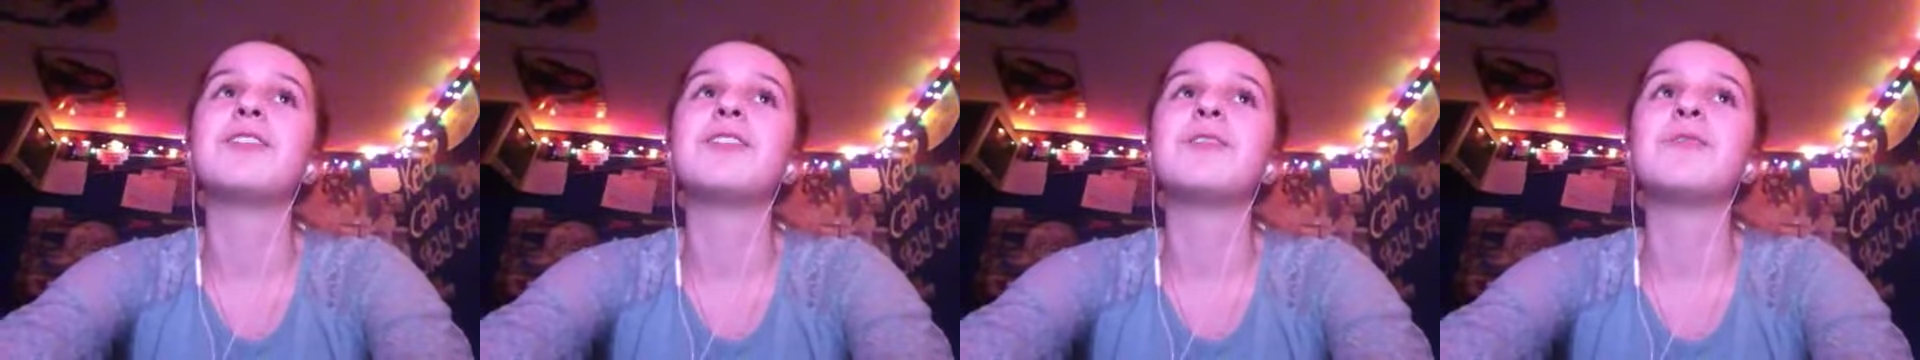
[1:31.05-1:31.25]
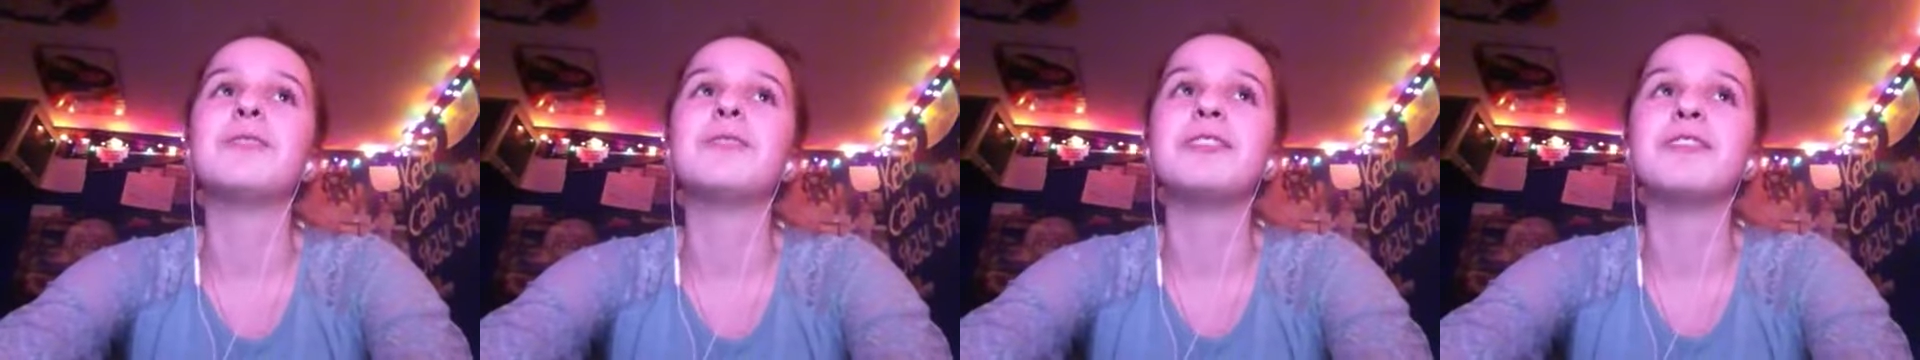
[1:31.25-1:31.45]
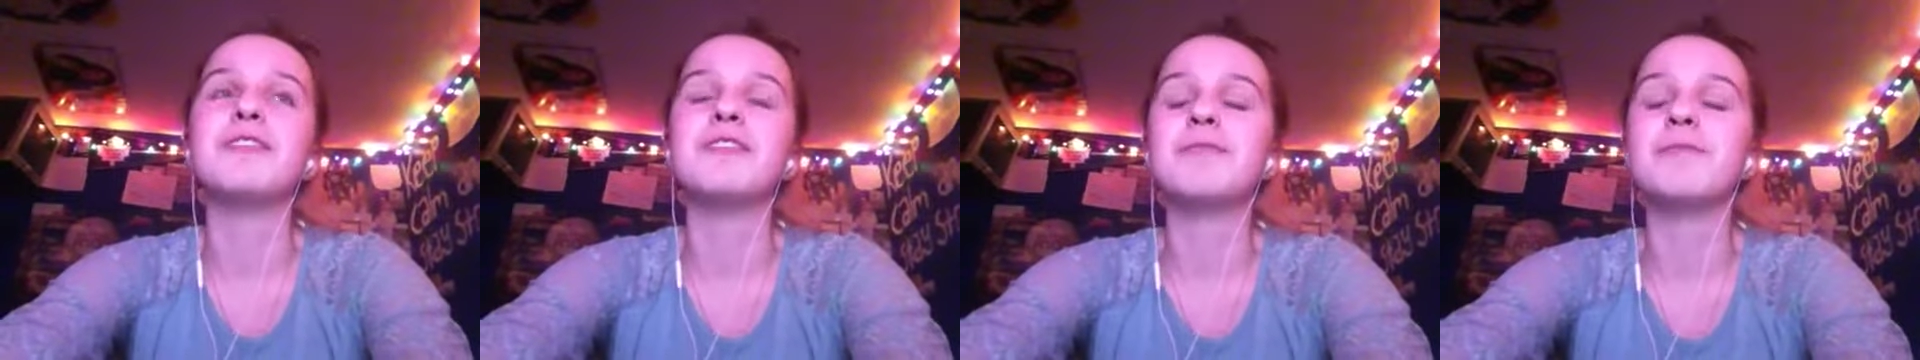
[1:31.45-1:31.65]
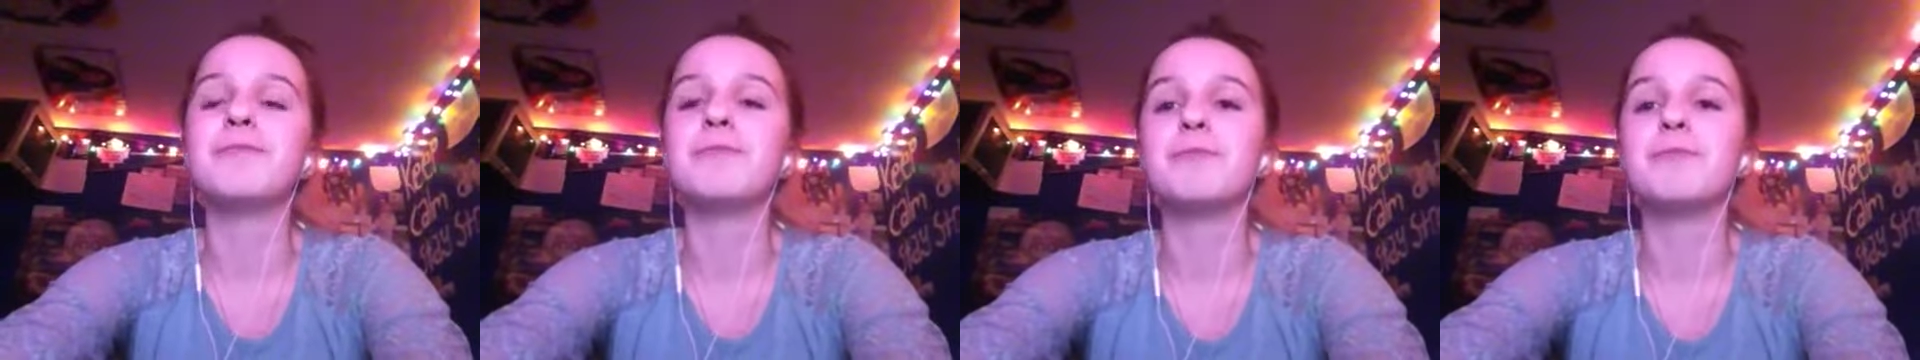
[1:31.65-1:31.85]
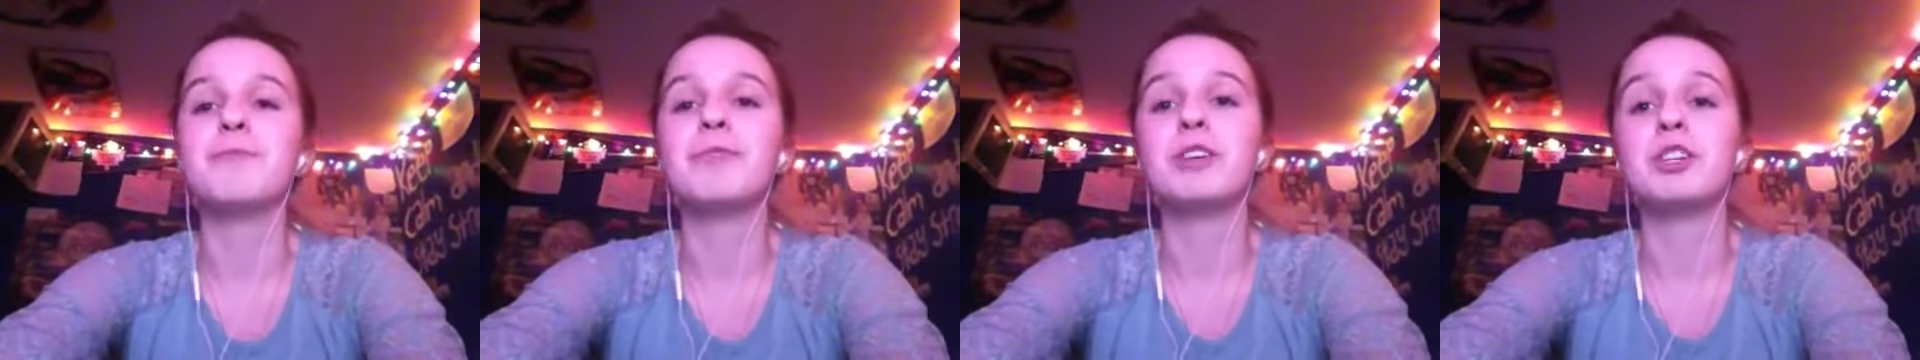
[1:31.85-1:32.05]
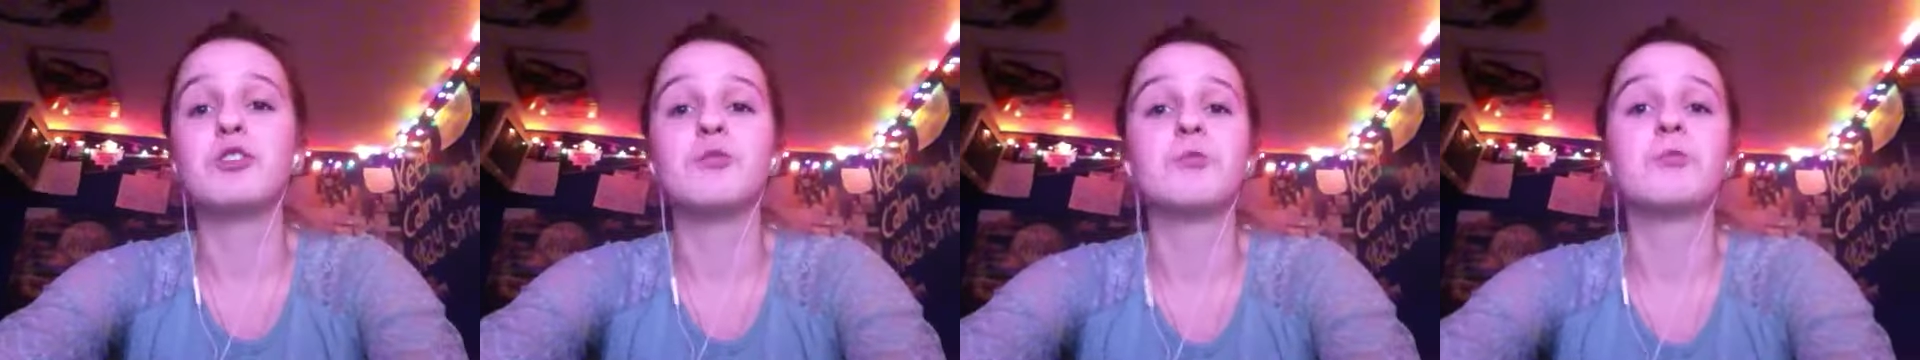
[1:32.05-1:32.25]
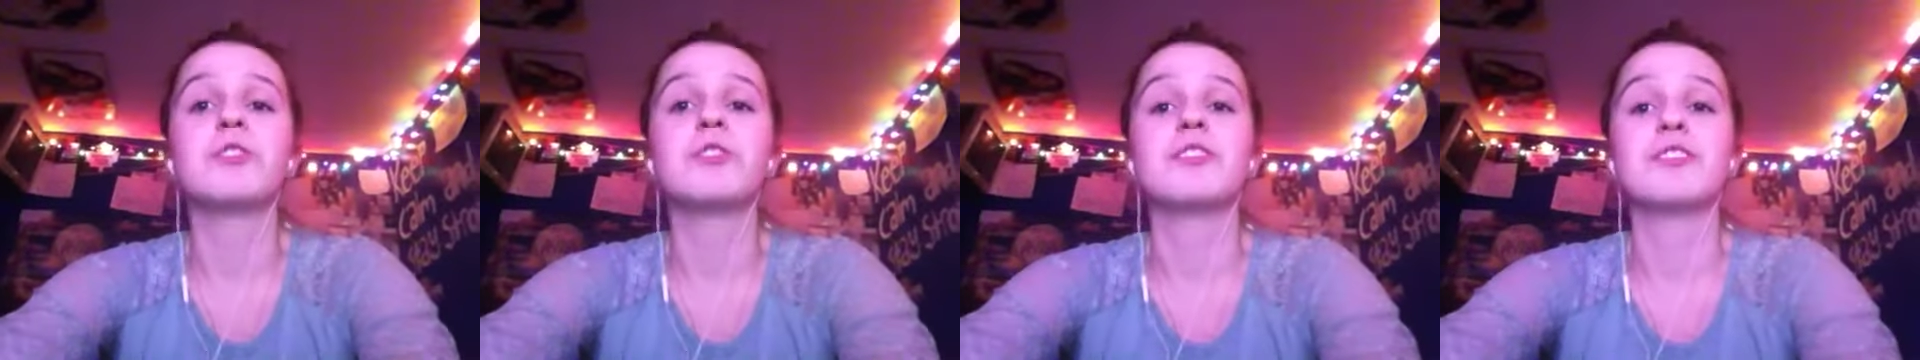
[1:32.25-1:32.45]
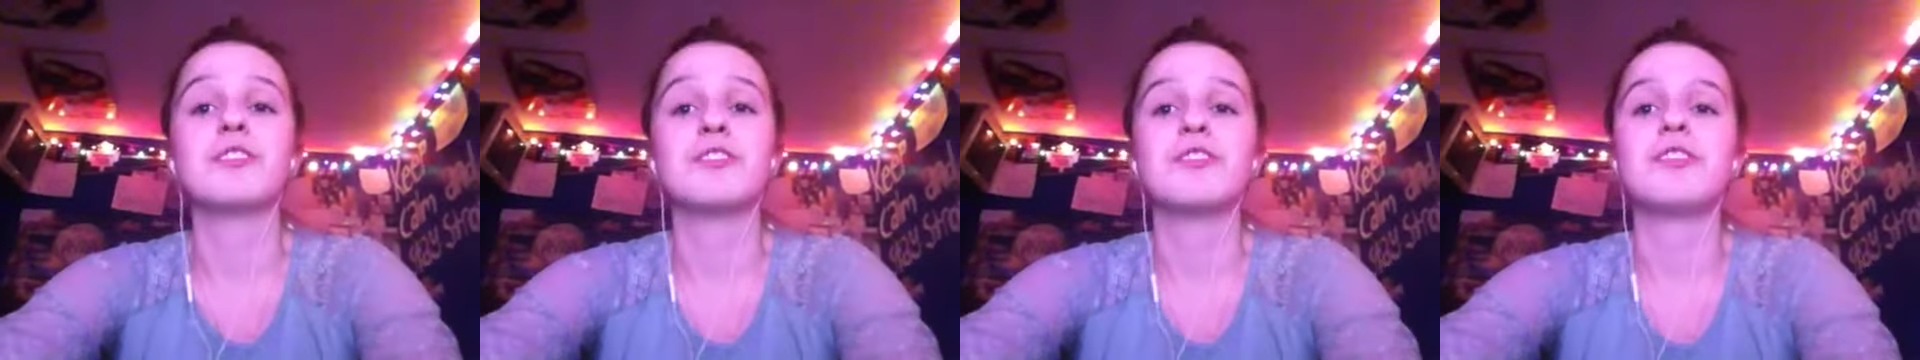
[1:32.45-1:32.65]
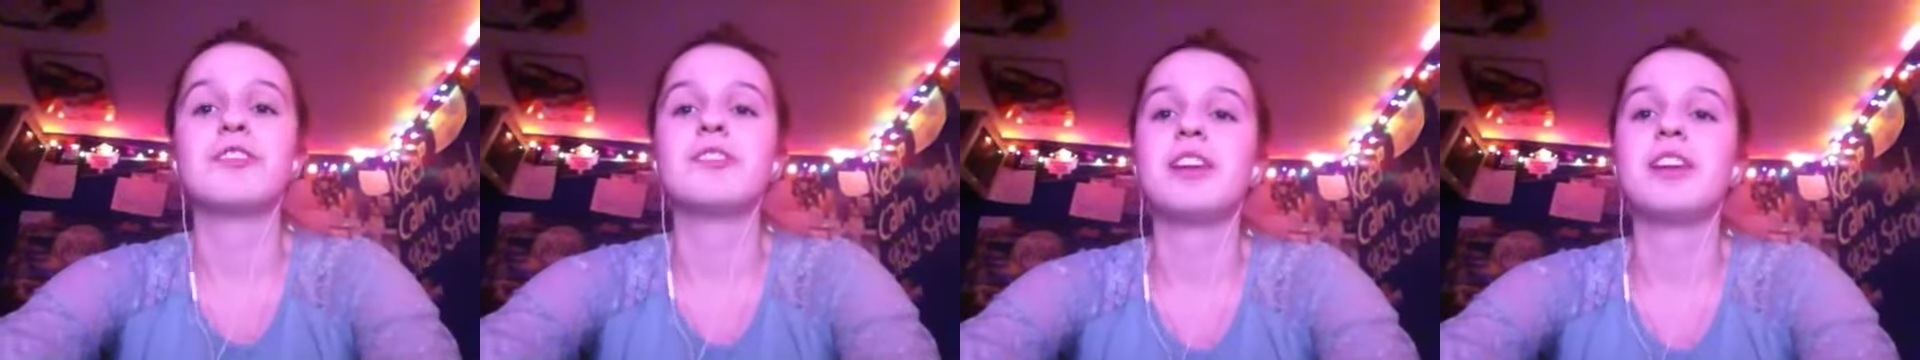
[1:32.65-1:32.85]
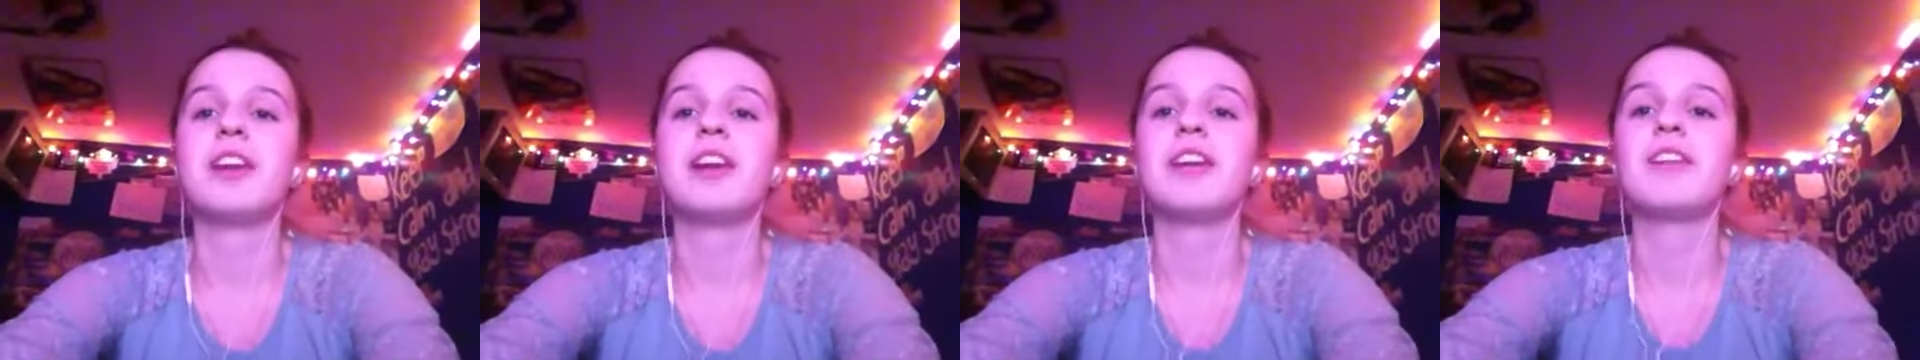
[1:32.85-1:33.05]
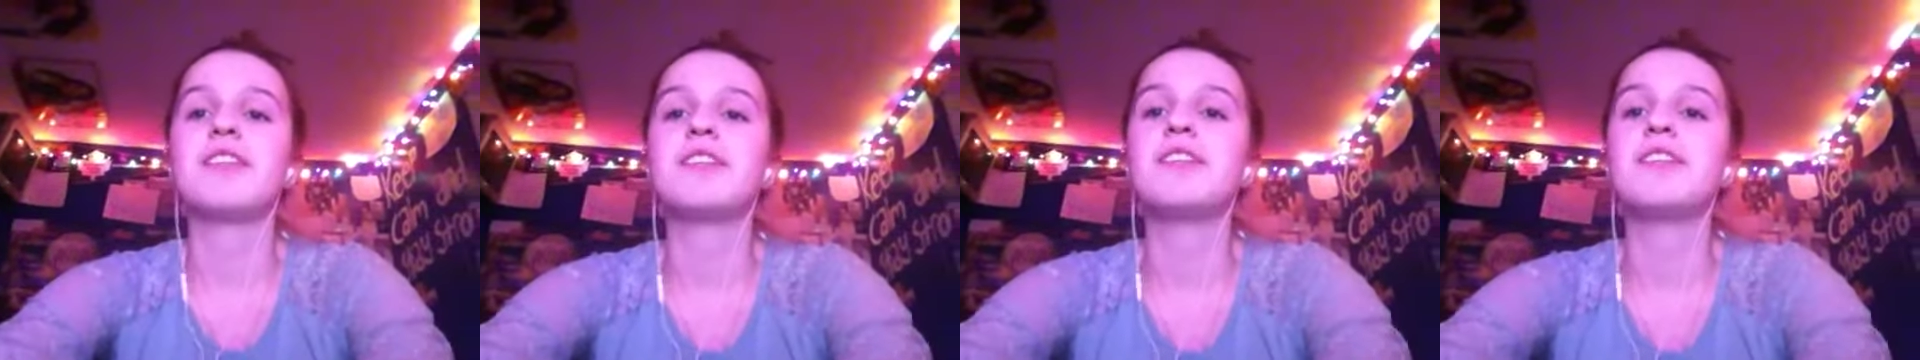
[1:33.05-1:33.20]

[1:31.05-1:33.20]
will be much more interesting,